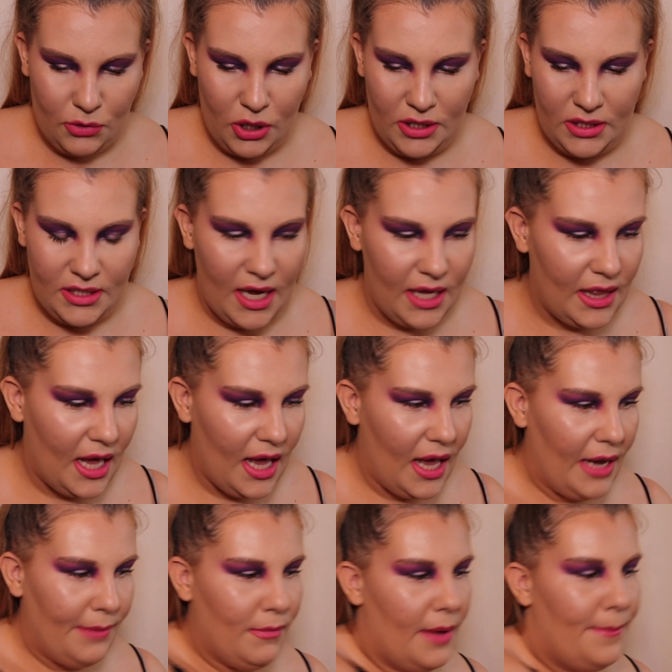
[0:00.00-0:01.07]
just going to take that
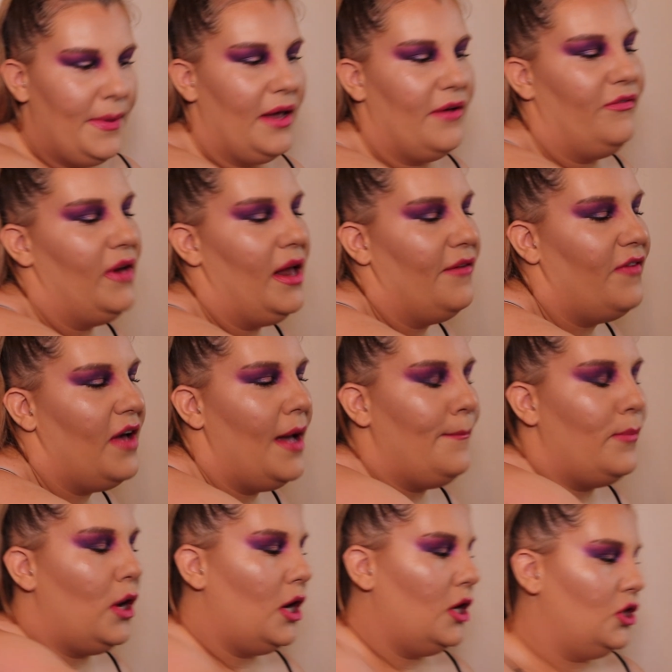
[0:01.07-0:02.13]
and my big flat fan
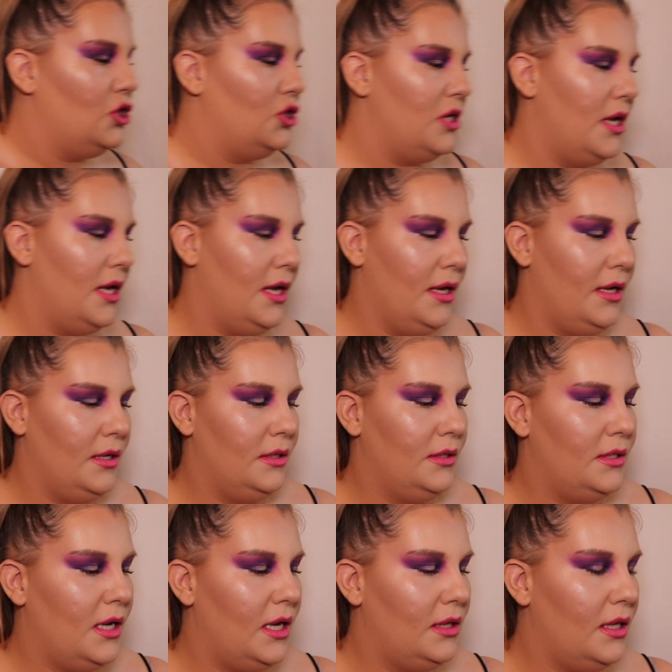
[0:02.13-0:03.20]
brush
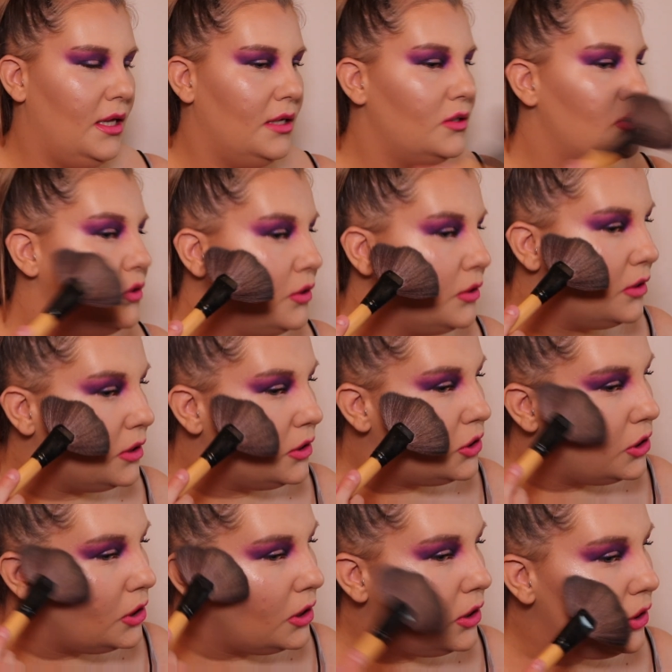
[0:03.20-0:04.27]
and add that to the
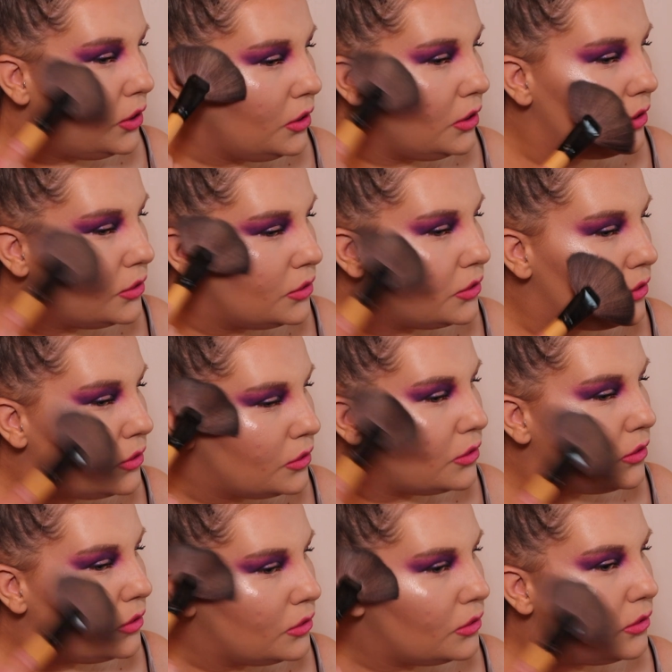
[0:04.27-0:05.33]

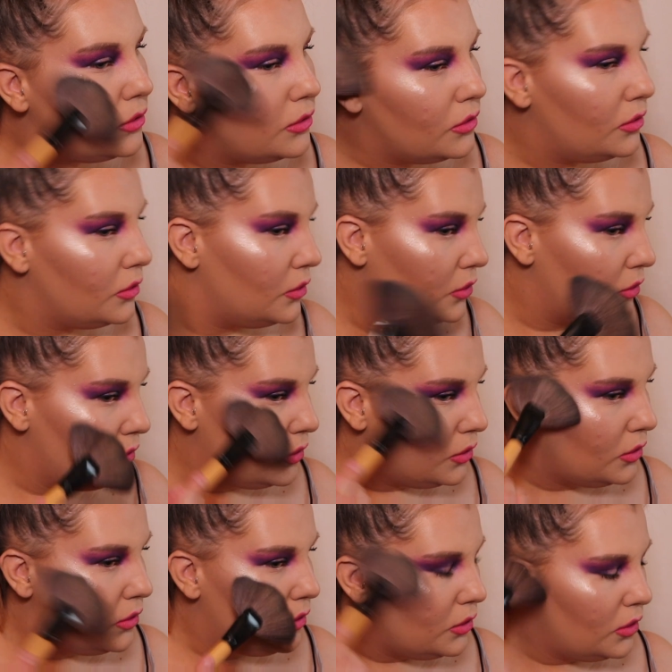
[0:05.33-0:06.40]
cheeks.
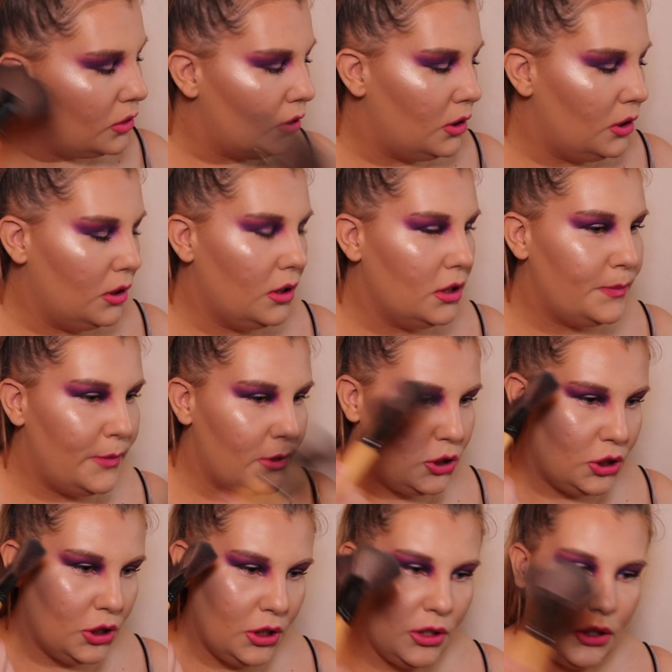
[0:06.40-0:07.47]
Yes,
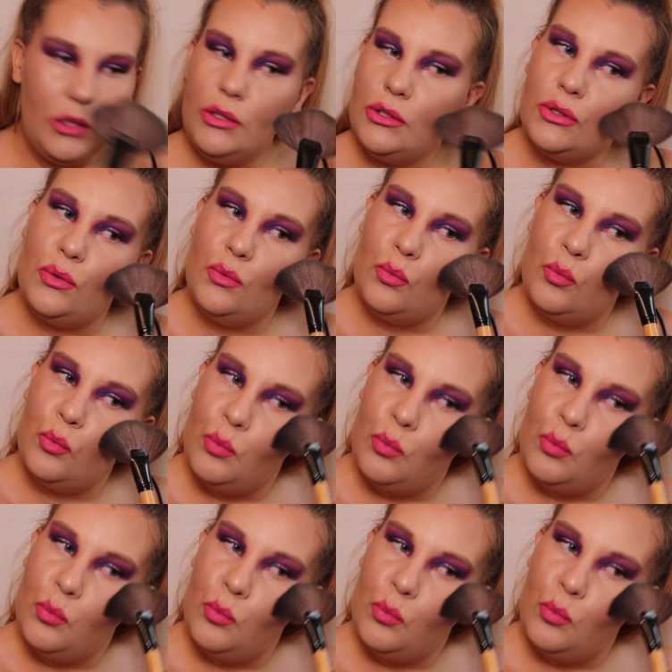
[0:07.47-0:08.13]
bitches.